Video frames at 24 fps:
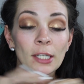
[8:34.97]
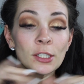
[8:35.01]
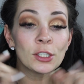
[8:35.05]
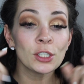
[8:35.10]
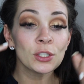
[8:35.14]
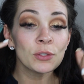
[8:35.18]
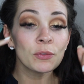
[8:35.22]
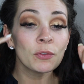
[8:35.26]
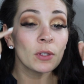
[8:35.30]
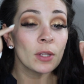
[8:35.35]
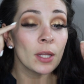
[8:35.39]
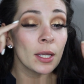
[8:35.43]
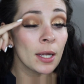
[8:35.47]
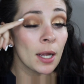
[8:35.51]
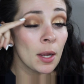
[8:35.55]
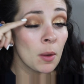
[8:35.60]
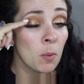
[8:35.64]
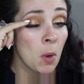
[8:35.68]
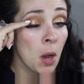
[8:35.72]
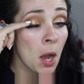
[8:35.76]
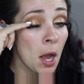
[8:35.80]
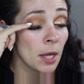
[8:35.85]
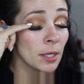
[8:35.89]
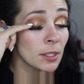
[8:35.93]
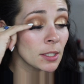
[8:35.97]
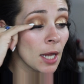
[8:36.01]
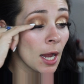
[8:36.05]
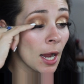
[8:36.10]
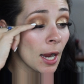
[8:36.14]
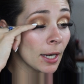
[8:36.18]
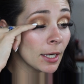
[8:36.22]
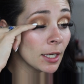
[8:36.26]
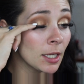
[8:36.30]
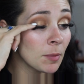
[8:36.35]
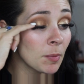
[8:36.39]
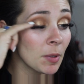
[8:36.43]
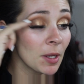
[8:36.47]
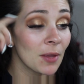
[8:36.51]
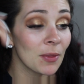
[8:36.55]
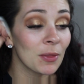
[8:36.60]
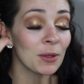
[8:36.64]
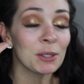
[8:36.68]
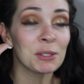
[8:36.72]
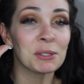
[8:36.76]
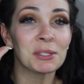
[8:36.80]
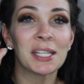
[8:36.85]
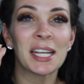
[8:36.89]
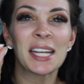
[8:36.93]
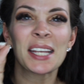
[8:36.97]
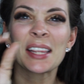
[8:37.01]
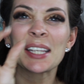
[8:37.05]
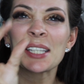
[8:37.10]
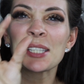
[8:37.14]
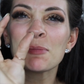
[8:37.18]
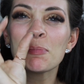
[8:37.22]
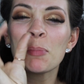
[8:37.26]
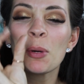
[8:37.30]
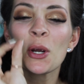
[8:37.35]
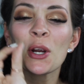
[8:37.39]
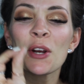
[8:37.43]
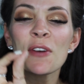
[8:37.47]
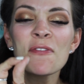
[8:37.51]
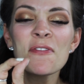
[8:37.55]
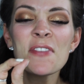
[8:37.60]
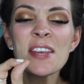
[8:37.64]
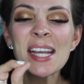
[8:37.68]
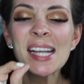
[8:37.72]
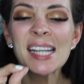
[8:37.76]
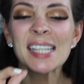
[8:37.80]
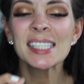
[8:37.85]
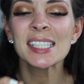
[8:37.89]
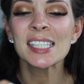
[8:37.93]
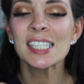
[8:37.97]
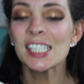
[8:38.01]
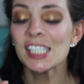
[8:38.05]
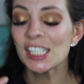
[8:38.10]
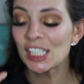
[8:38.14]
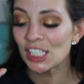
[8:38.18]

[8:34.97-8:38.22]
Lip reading: I just feel like I want a tiny bit. There's like this perfect